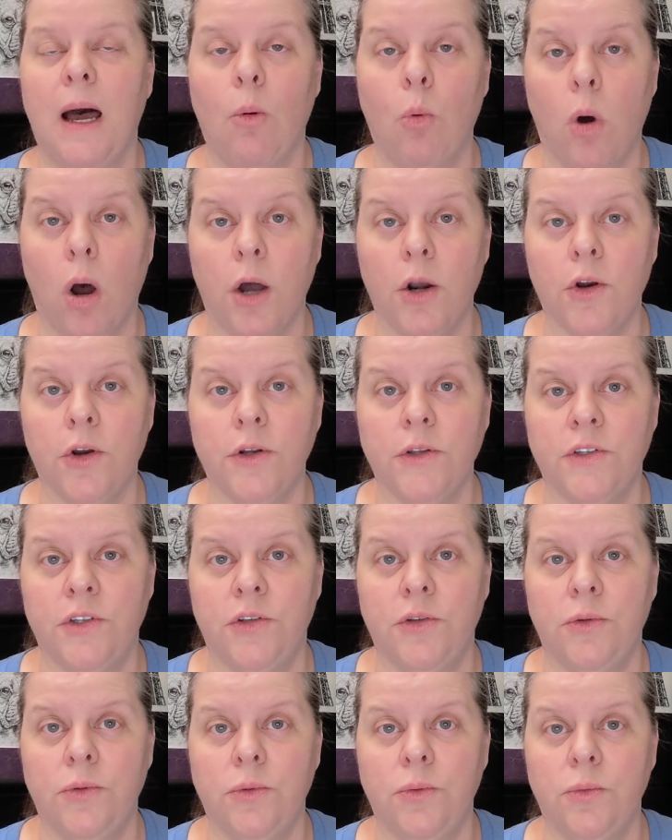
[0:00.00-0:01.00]
water
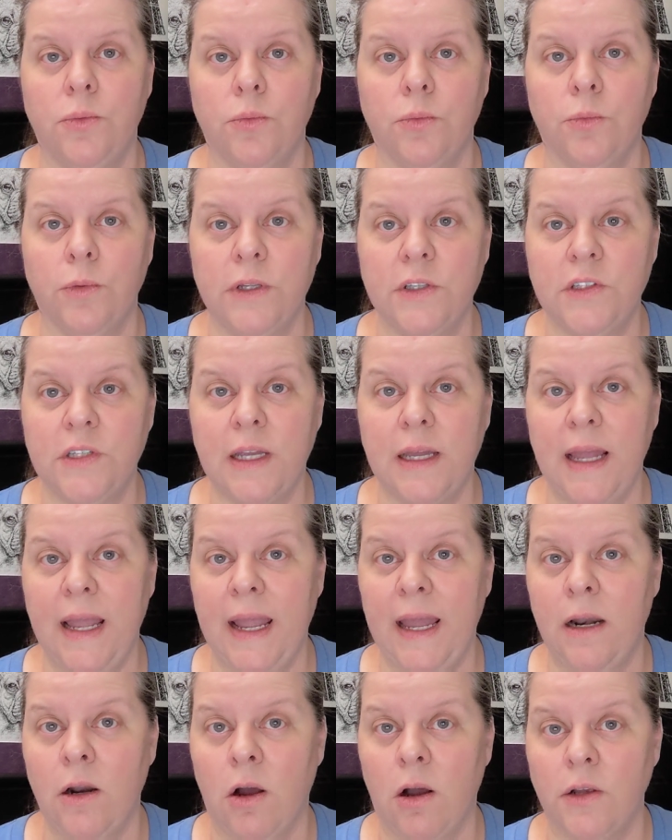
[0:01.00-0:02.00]
to rinse it,
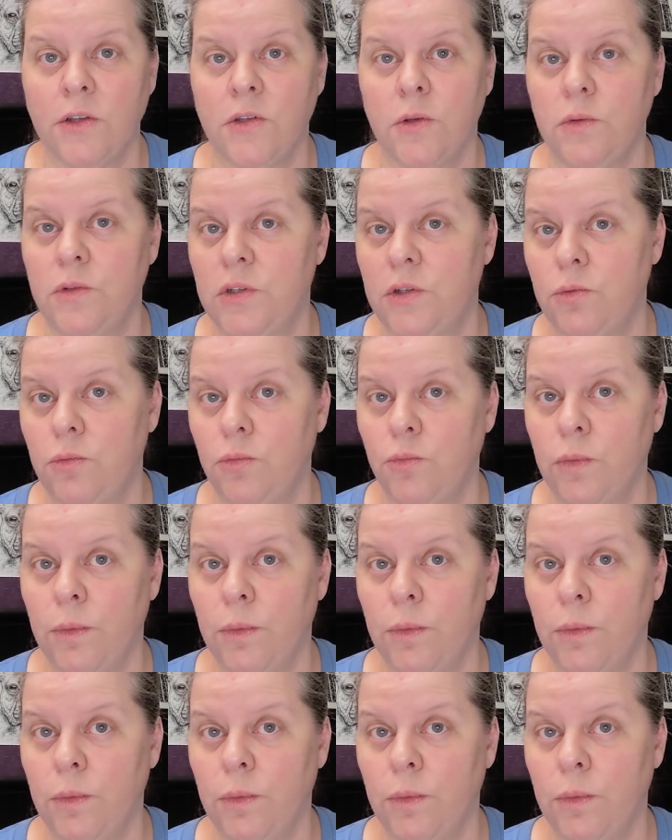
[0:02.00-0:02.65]
and also to